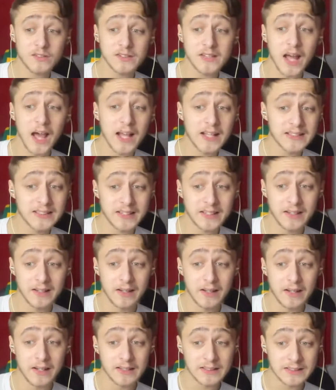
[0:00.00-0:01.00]
of starting to
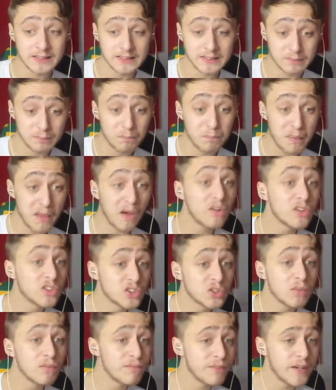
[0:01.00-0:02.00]

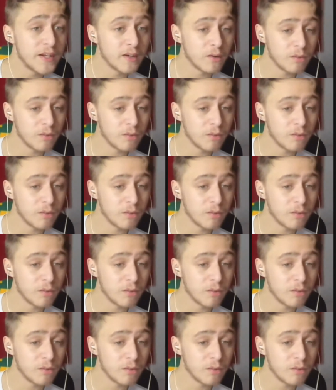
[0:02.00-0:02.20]
build something